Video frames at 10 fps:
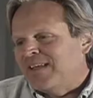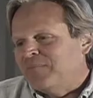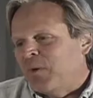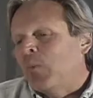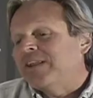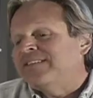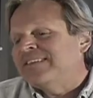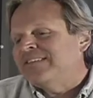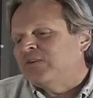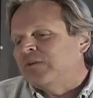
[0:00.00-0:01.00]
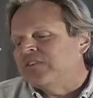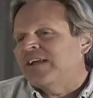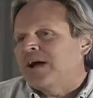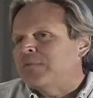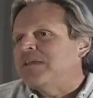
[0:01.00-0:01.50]
but what it did do is it
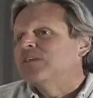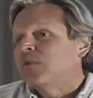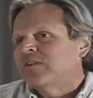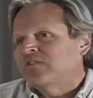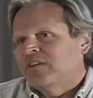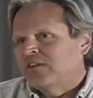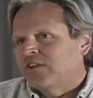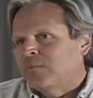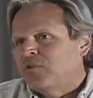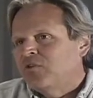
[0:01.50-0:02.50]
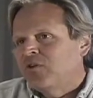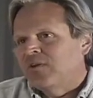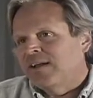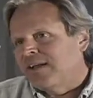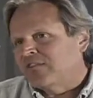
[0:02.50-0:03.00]
got me interested in the computer,
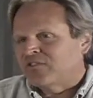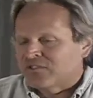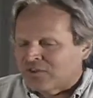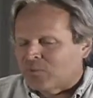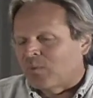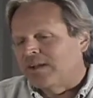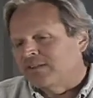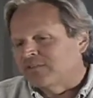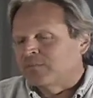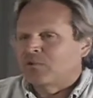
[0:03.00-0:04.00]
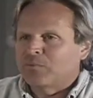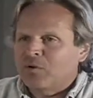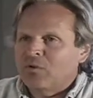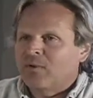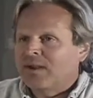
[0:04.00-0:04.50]
and I actually started writing some little
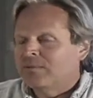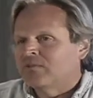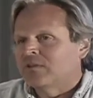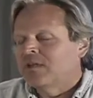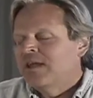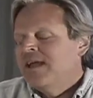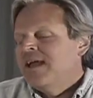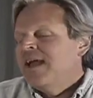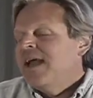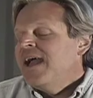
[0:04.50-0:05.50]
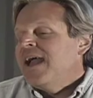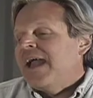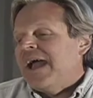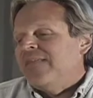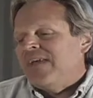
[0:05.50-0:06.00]
programs, and
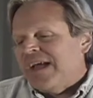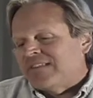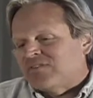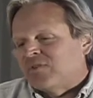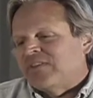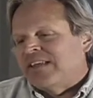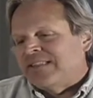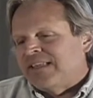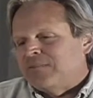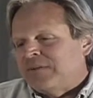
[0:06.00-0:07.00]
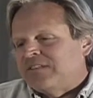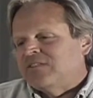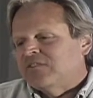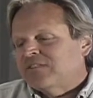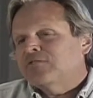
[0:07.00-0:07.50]
that sort of then led me to
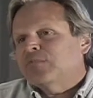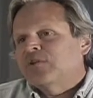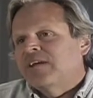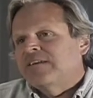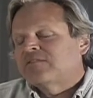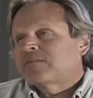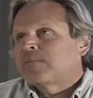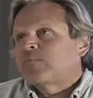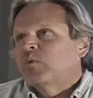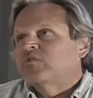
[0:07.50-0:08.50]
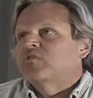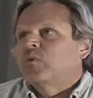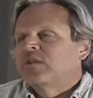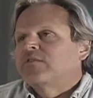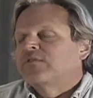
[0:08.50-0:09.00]
this other place, which was
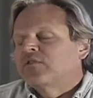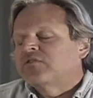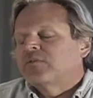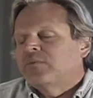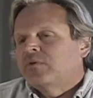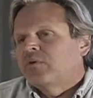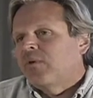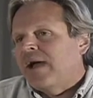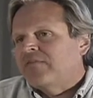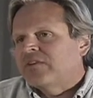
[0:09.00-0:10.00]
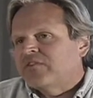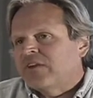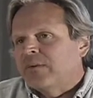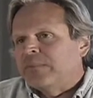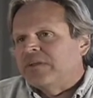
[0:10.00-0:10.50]
one of the first computer graphics
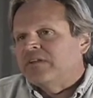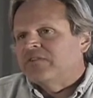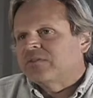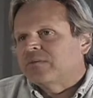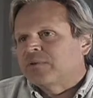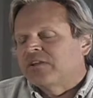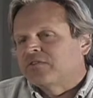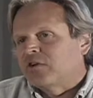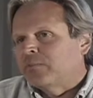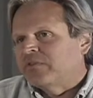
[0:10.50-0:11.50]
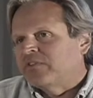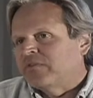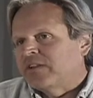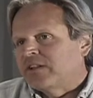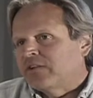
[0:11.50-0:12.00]
companies, a place called
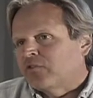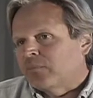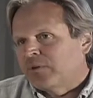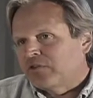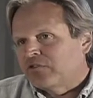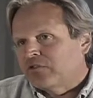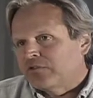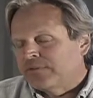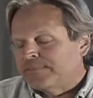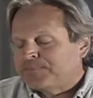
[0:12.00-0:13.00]
Pacific Electric Pictures,